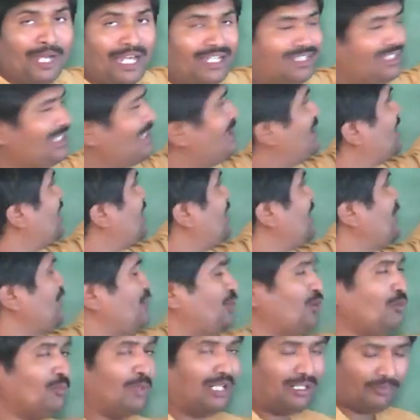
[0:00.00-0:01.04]
by the
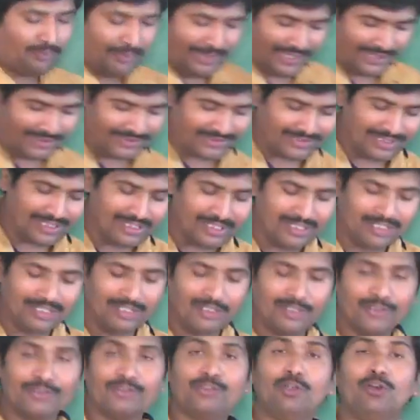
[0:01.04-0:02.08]
human beings?
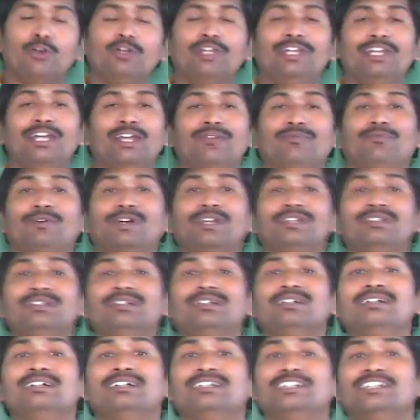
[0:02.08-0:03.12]
So here for
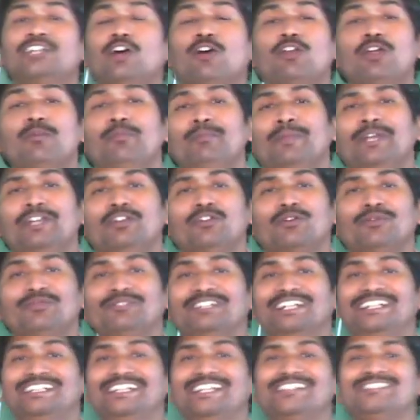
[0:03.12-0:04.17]
development of
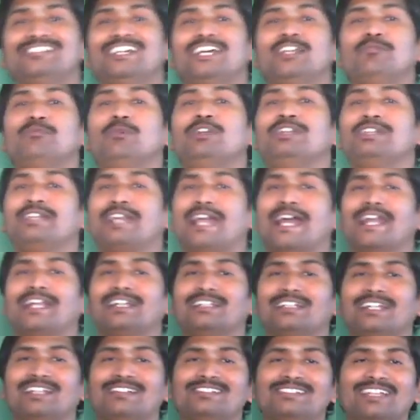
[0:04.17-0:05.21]
the desirable
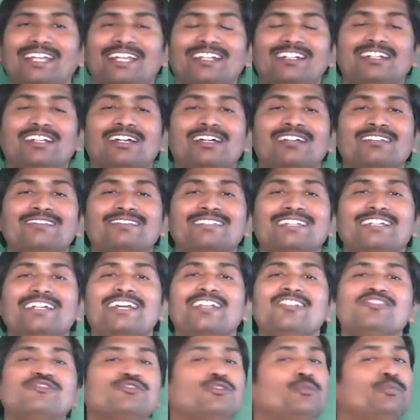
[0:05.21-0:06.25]
characters in a
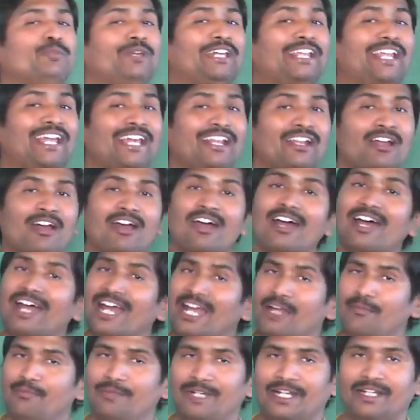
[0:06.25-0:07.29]
single superior
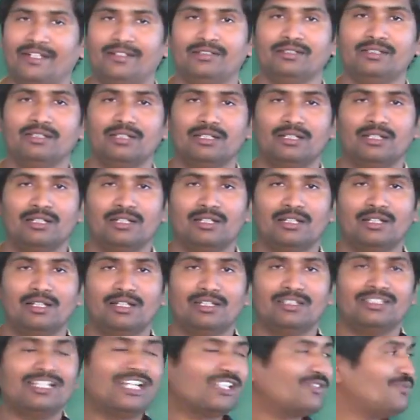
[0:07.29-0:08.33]
hybrid.
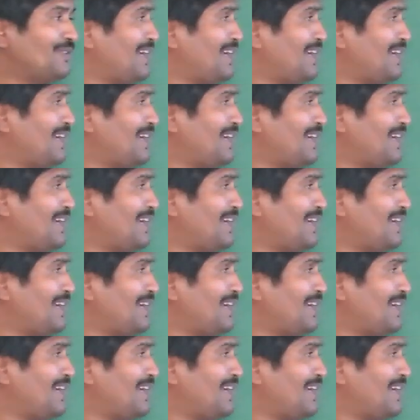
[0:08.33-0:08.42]
That's